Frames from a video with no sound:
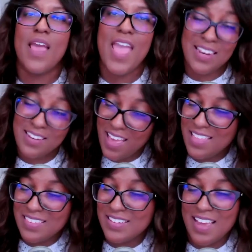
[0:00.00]
And again,
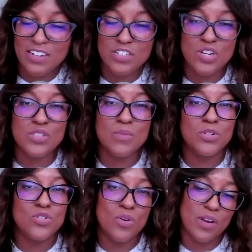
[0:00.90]
the data shows the
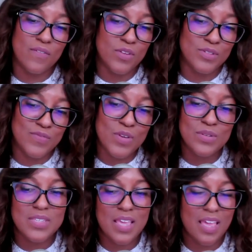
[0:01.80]
majority of those
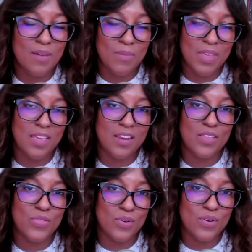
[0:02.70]
views came in
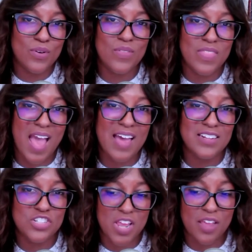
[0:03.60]
through that
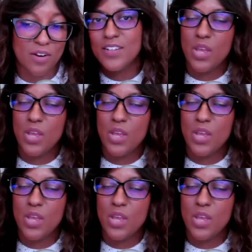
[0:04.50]
channel.